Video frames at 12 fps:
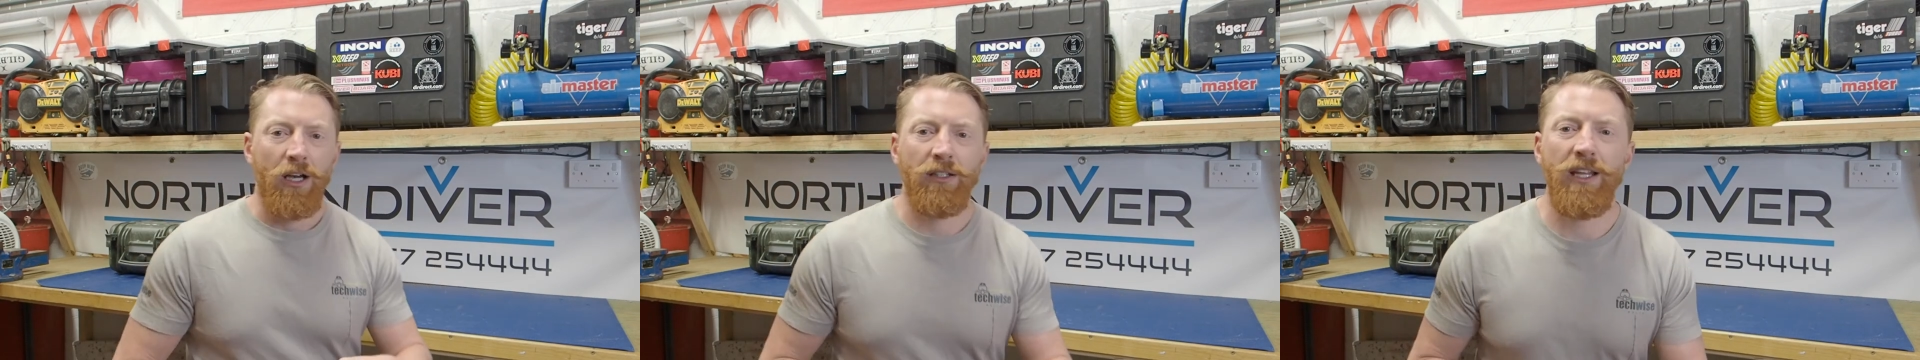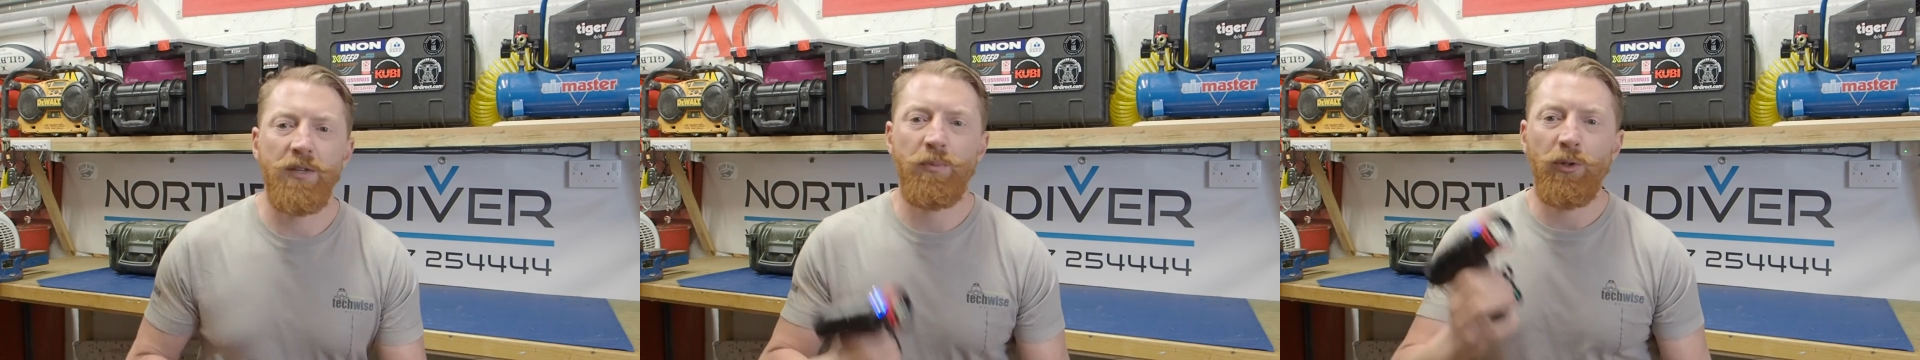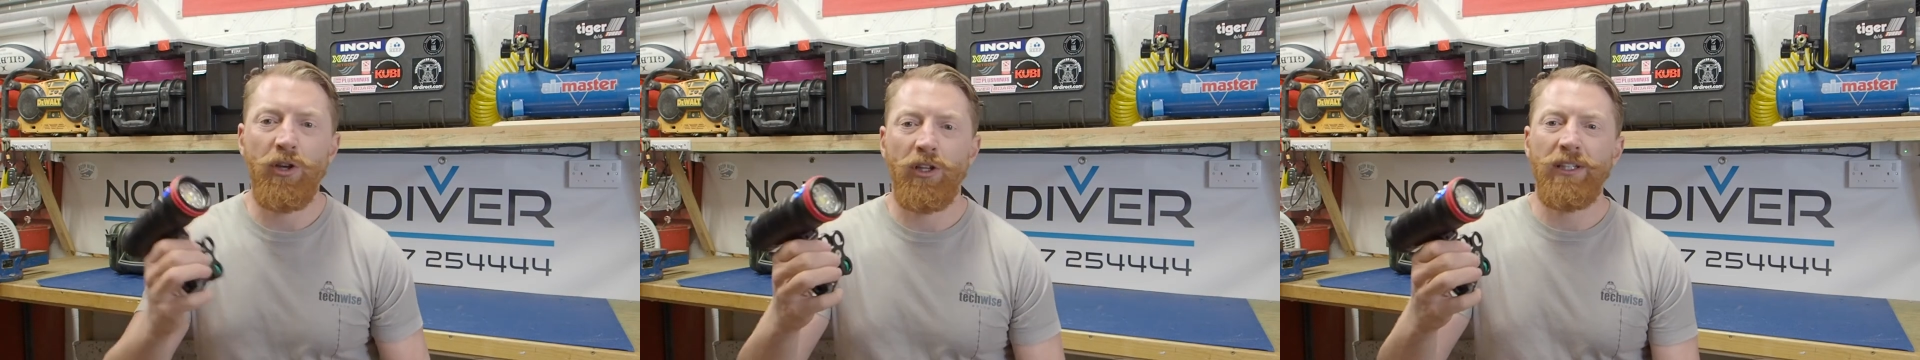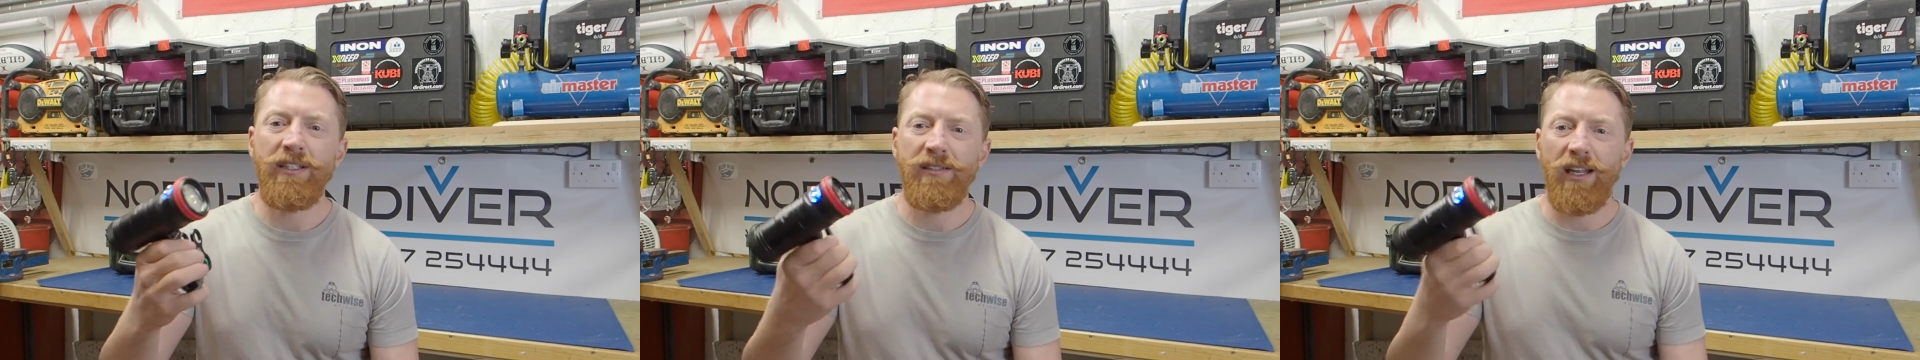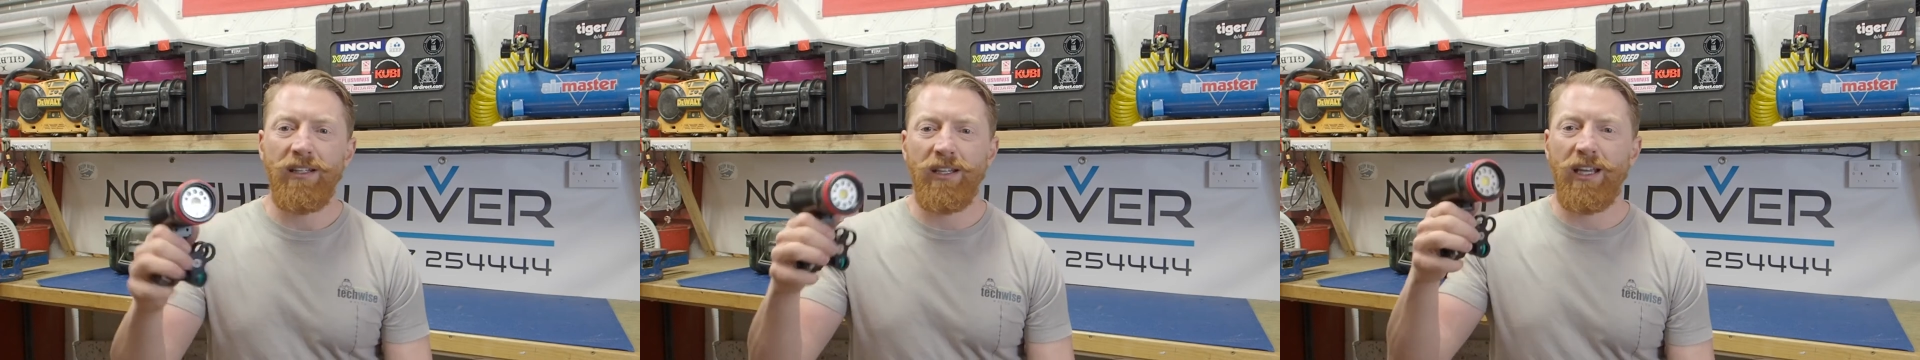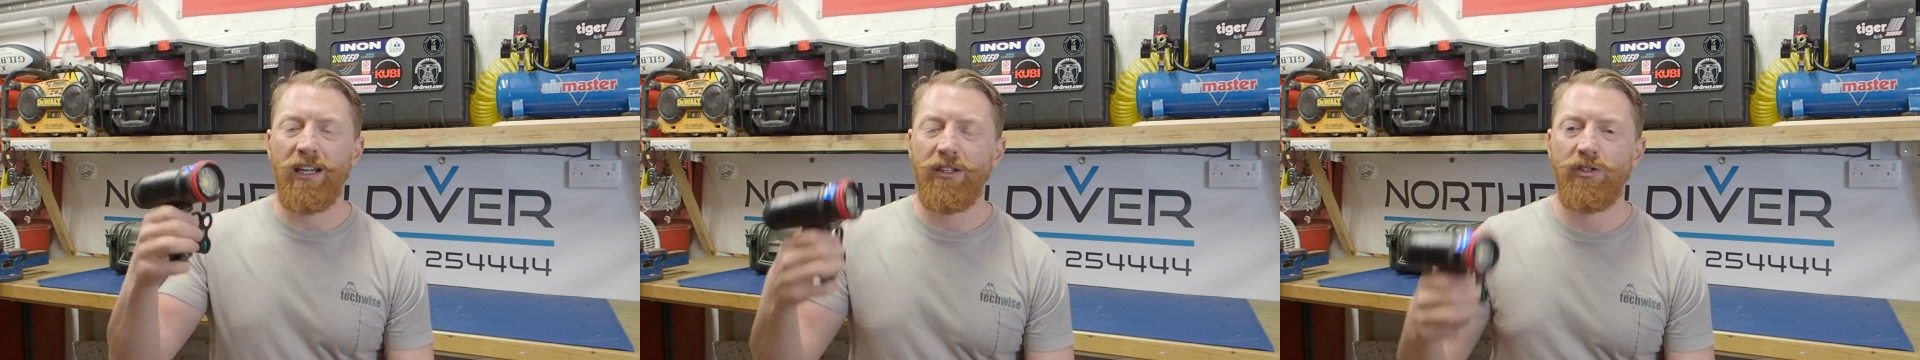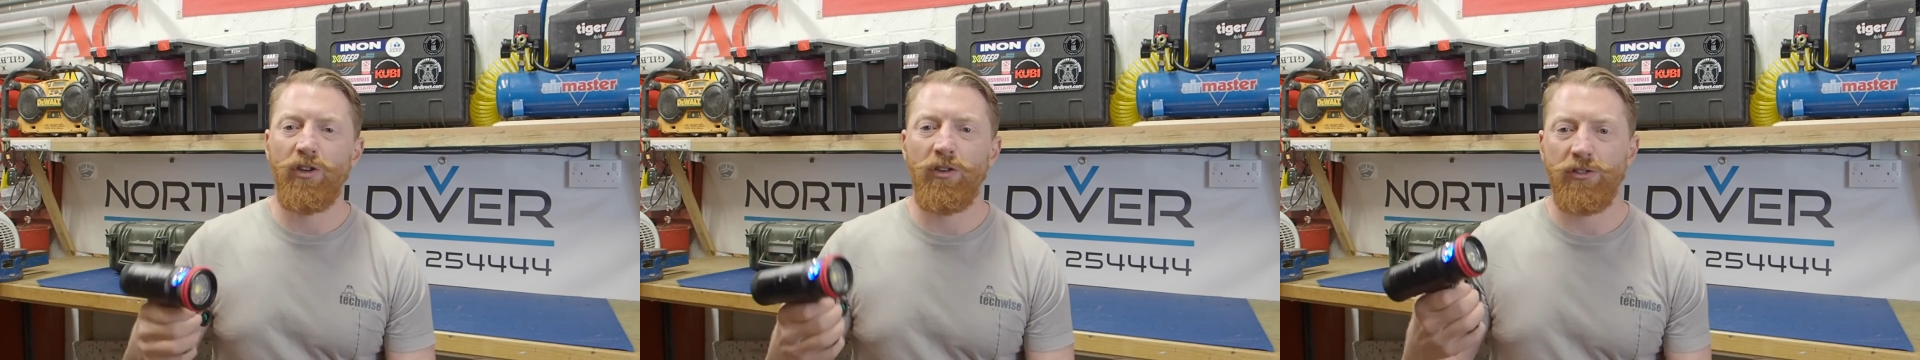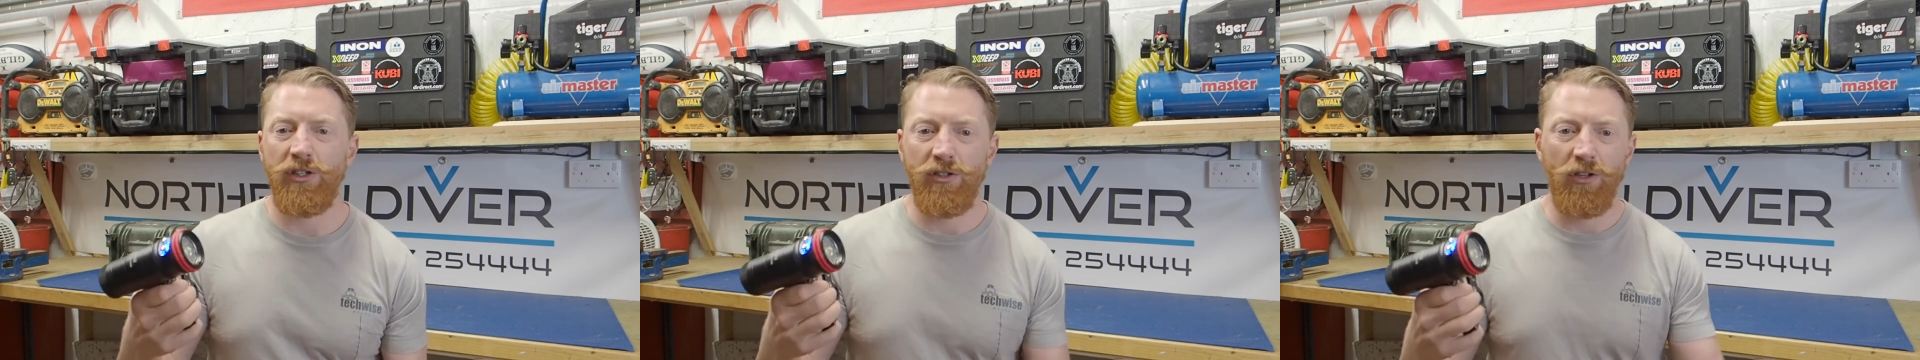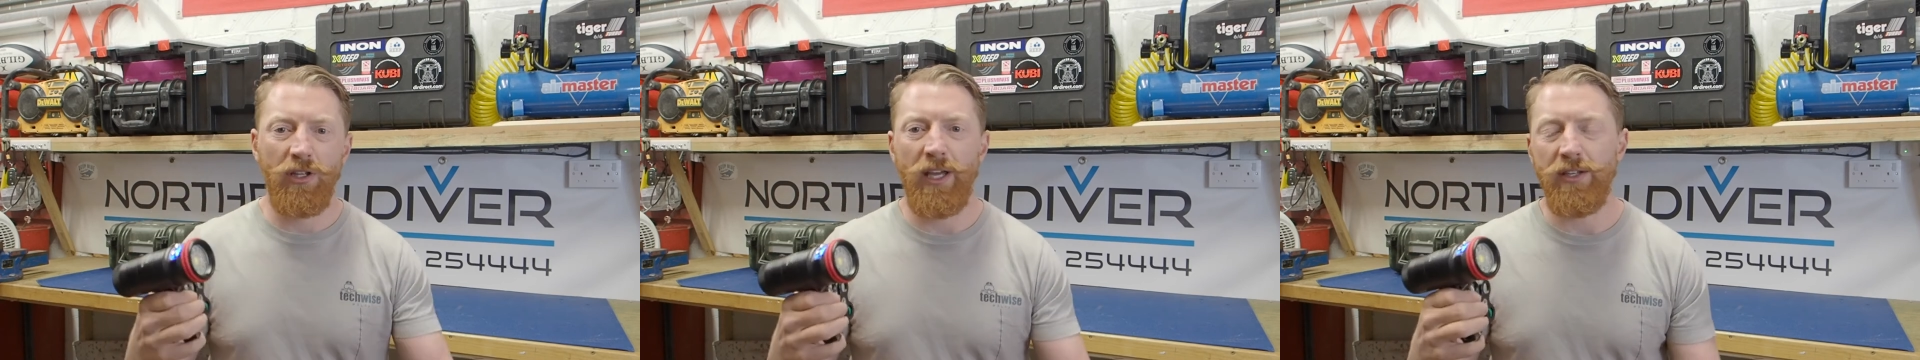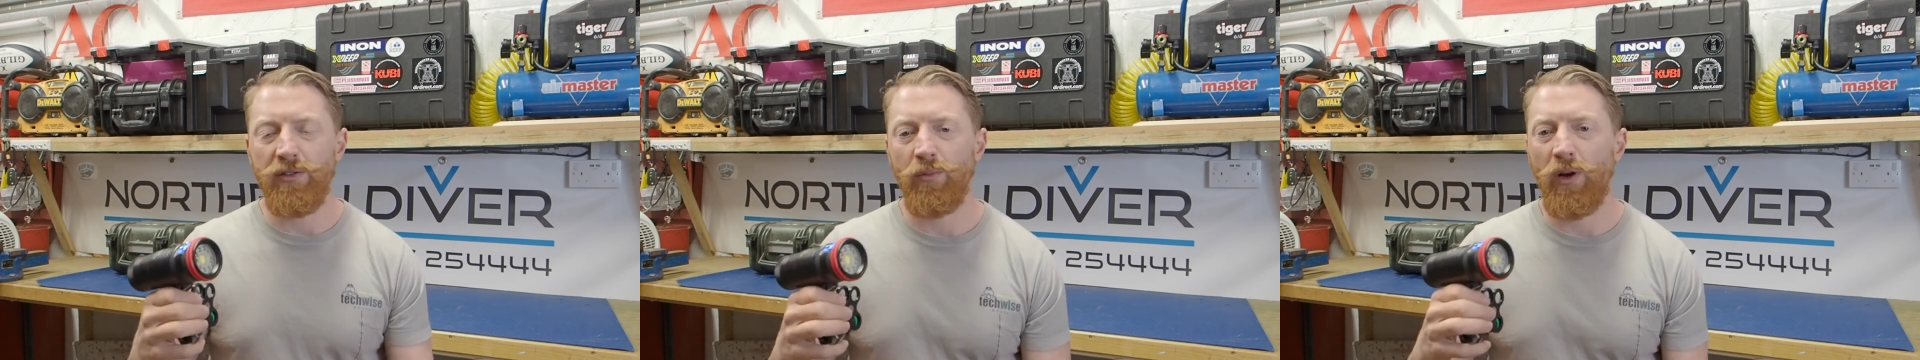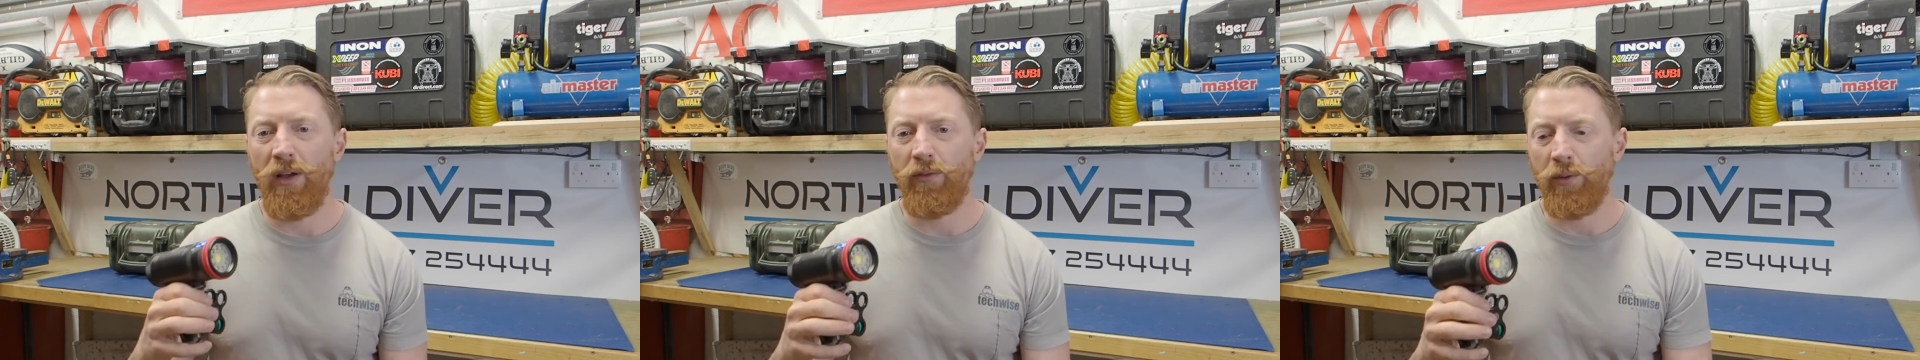And last but not least then, the kind of torches or lights and whatever